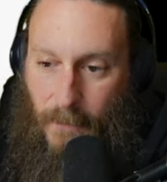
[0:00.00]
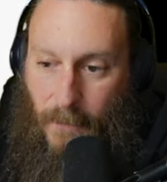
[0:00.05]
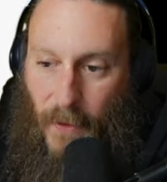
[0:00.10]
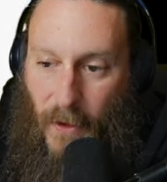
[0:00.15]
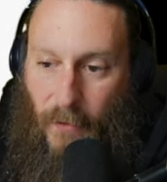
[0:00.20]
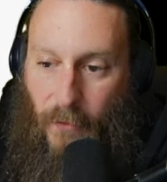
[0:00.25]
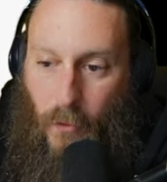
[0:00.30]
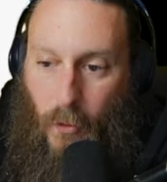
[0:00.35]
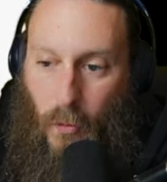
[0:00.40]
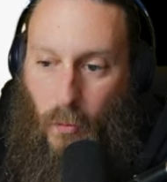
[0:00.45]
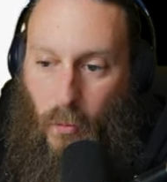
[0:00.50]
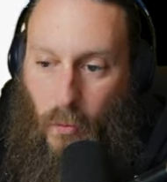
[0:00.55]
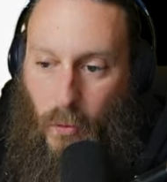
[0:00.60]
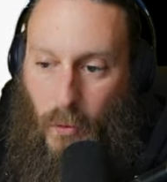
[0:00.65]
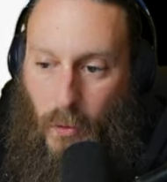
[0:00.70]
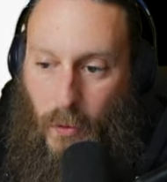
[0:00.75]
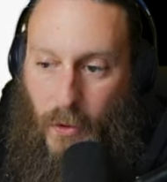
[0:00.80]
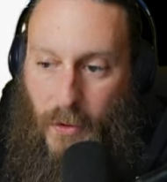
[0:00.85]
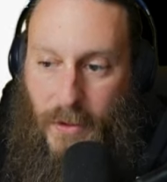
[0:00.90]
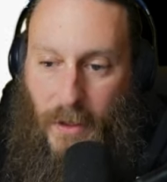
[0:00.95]
For
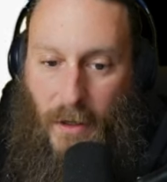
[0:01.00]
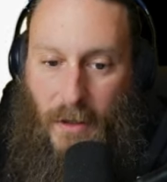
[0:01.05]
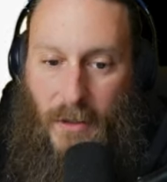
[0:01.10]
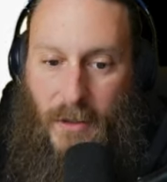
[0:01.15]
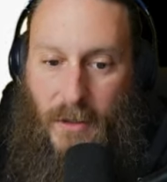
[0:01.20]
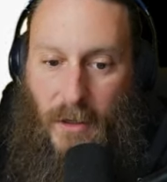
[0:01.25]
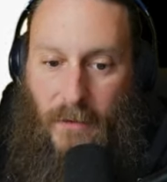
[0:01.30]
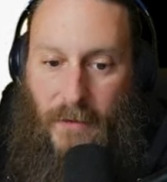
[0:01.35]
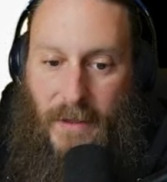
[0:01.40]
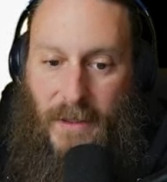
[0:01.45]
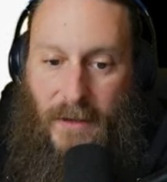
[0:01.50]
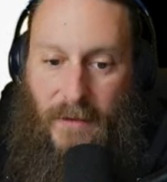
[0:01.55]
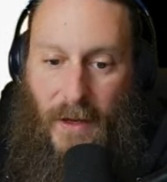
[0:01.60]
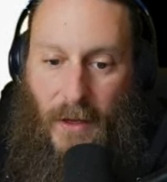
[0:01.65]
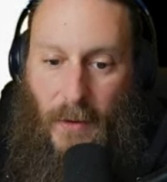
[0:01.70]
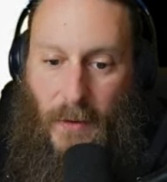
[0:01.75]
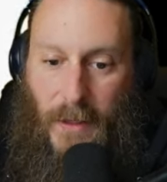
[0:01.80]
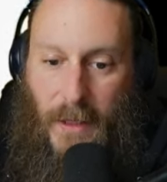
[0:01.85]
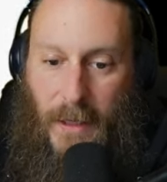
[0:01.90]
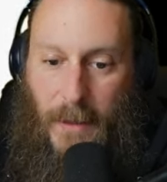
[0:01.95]
rulers are servants of
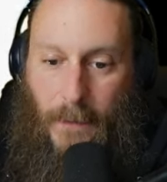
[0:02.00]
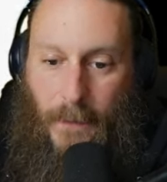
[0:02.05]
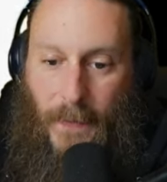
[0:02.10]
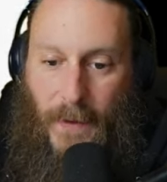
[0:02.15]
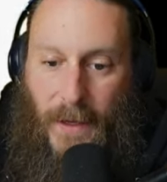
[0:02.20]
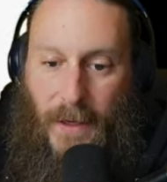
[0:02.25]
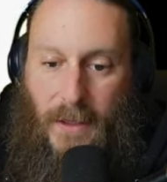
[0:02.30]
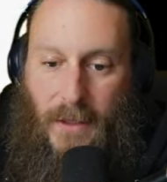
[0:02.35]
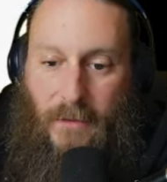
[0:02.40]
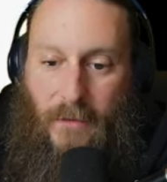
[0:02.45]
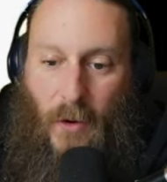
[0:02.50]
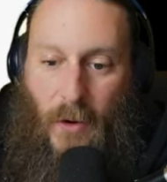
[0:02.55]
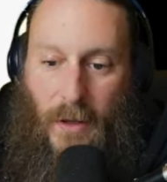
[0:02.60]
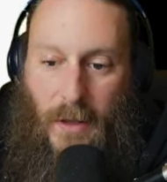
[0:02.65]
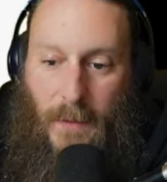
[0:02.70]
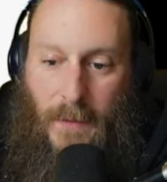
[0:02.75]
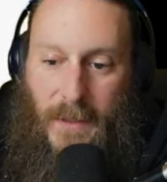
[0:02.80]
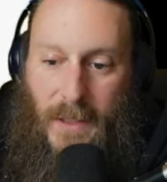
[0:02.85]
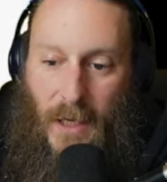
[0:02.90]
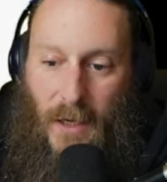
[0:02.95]
Elohim, devoting
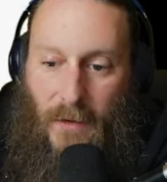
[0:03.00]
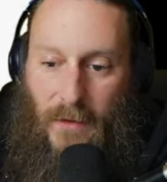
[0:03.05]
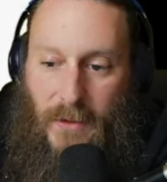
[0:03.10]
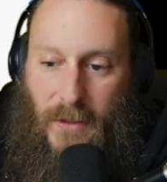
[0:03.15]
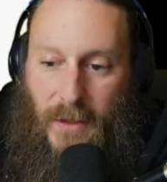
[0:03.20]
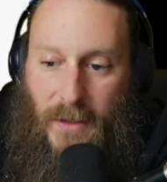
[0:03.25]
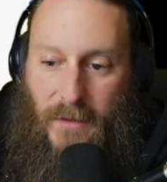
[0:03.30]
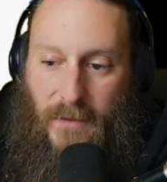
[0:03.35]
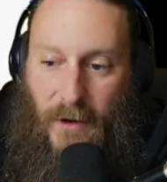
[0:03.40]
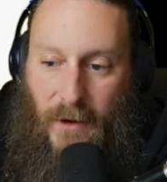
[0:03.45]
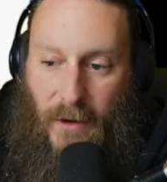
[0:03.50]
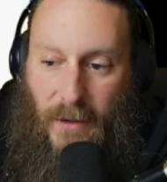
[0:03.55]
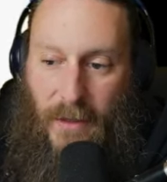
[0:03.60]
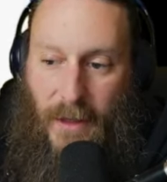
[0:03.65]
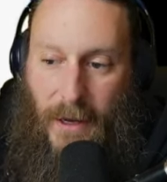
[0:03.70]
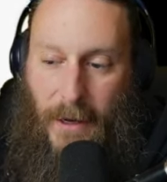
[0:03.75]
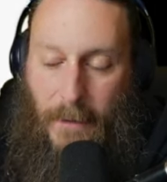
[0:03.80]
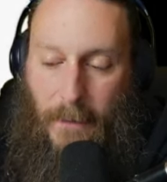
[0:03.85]
themselves to this very thing.